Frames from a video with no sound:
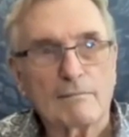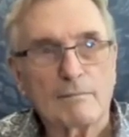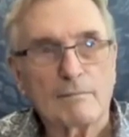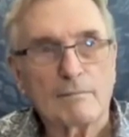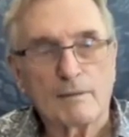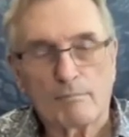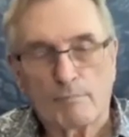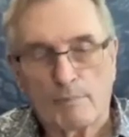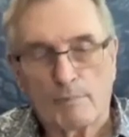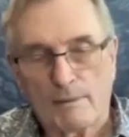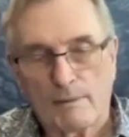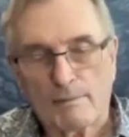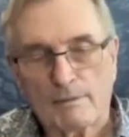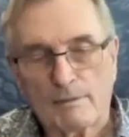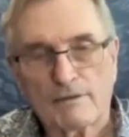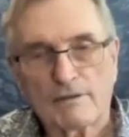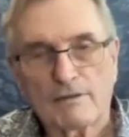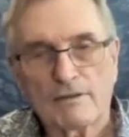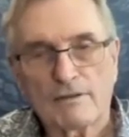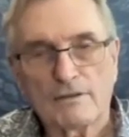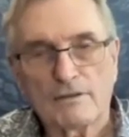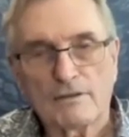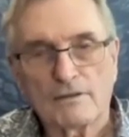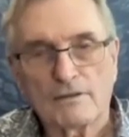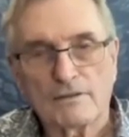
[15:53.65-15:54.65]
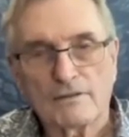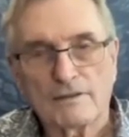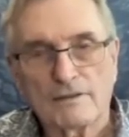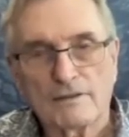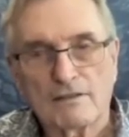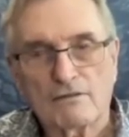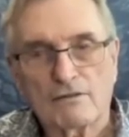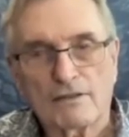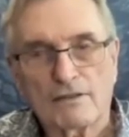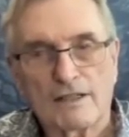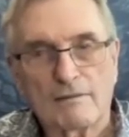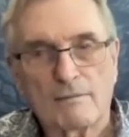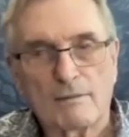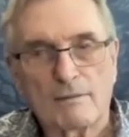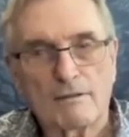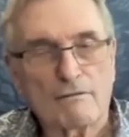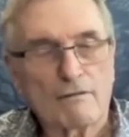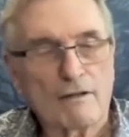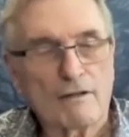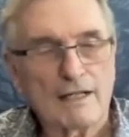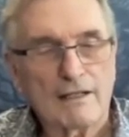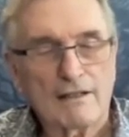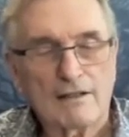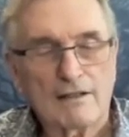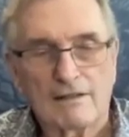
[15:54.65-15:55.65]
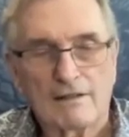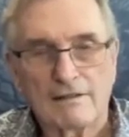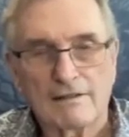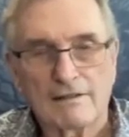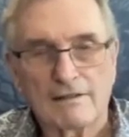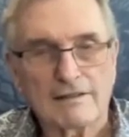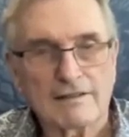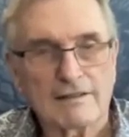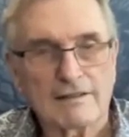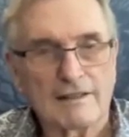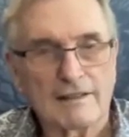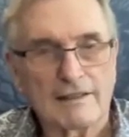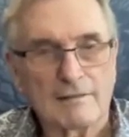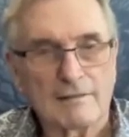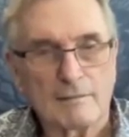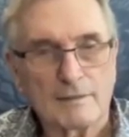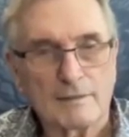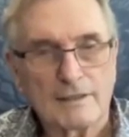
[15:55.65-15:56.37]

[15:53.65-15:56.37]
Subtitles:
But people do. They try to be right all the time.